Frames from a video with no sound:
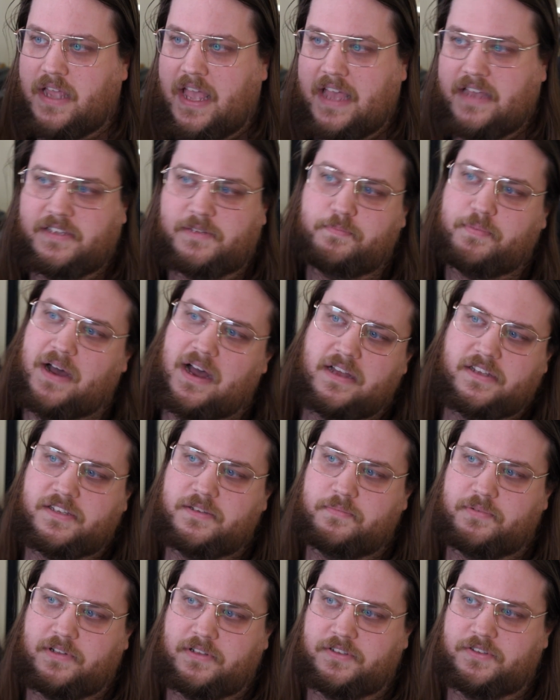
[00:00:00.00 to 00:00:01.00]
as
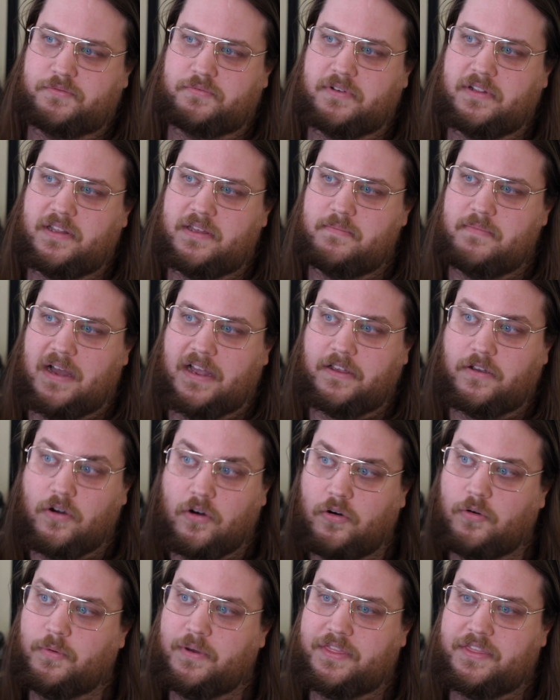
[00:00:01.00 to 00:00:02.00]
possible is really my
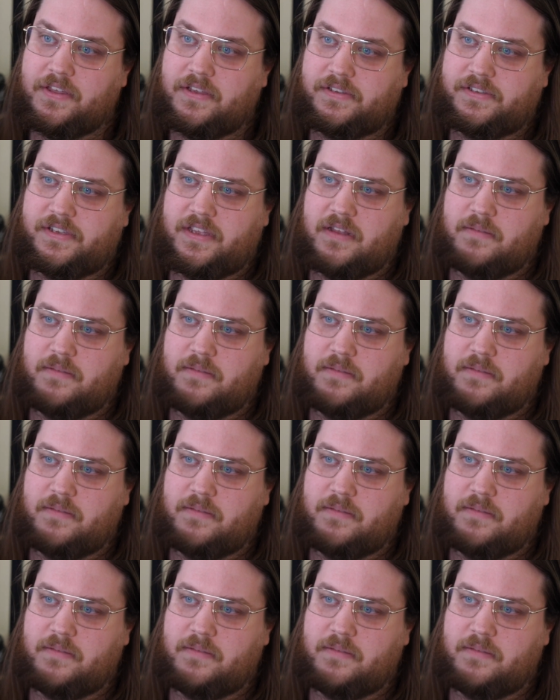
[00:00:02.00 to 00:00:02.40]
goal with this,